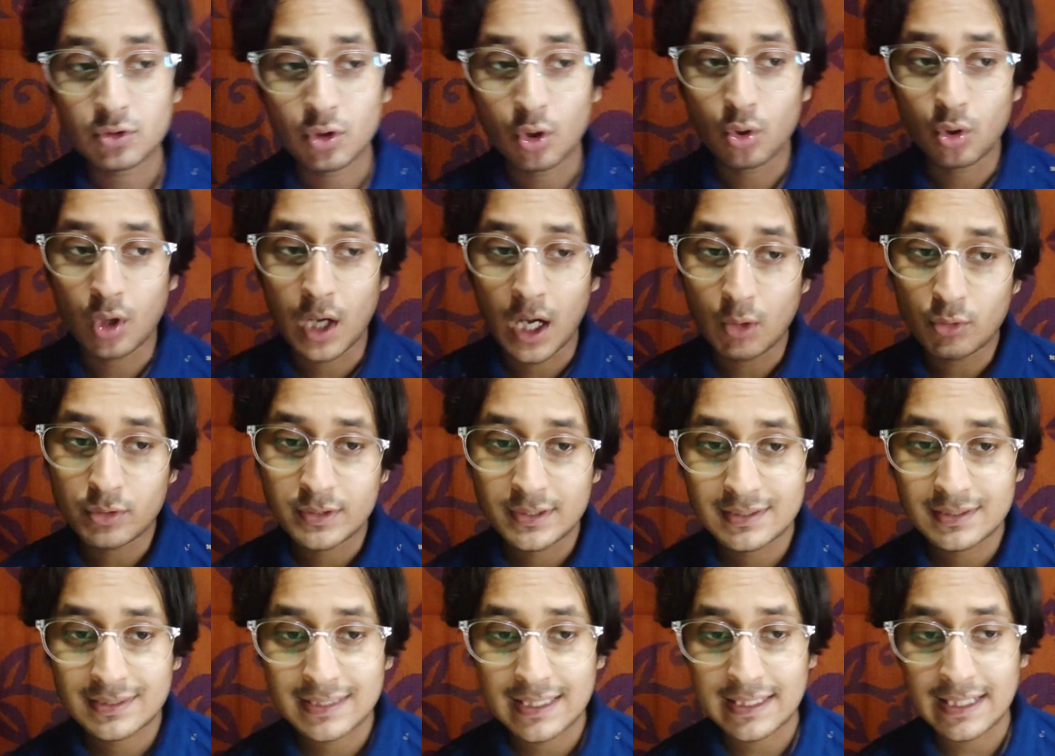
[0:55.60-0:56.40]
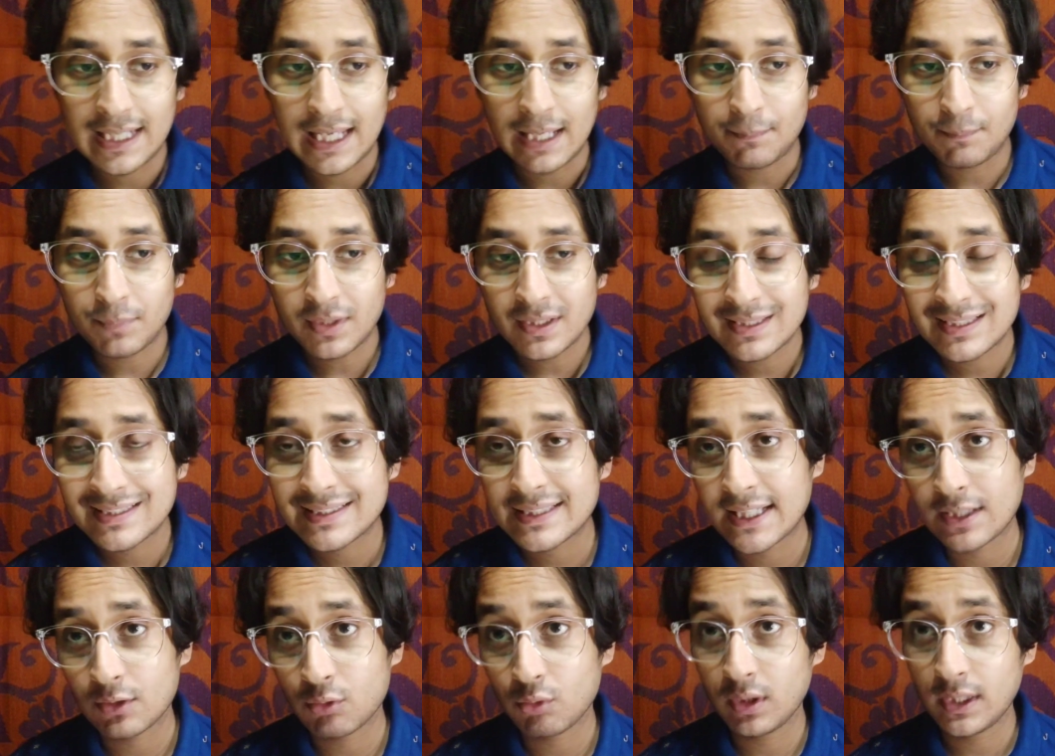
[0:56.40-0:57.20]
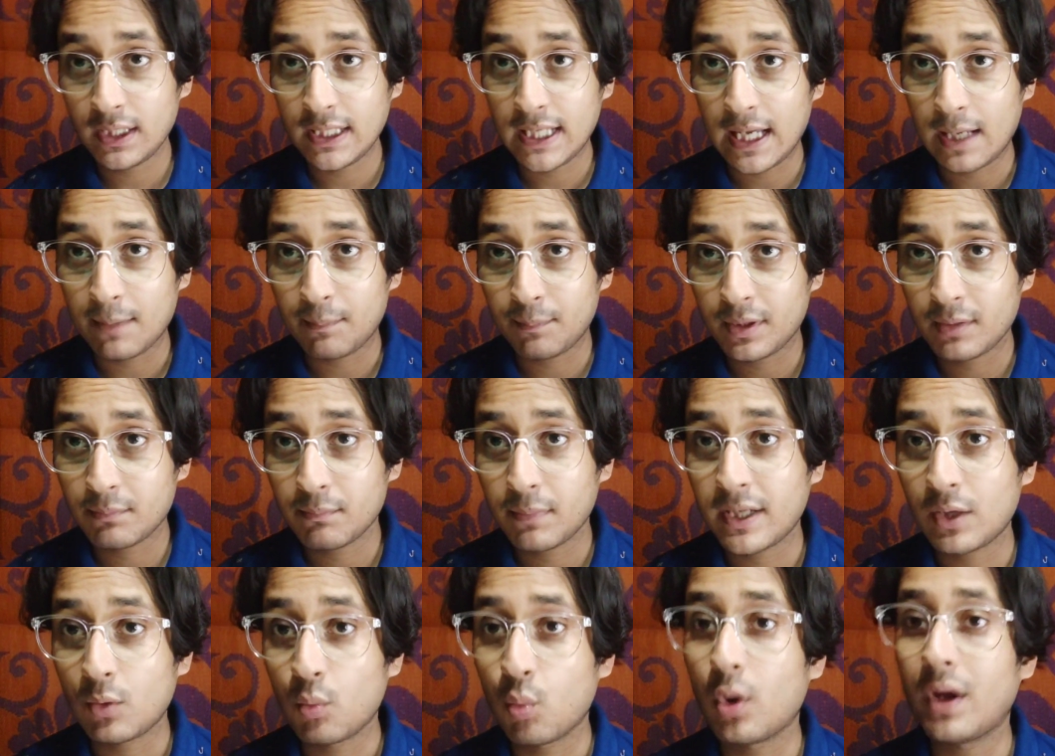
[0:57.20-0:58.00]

so how this can happen this can only happen by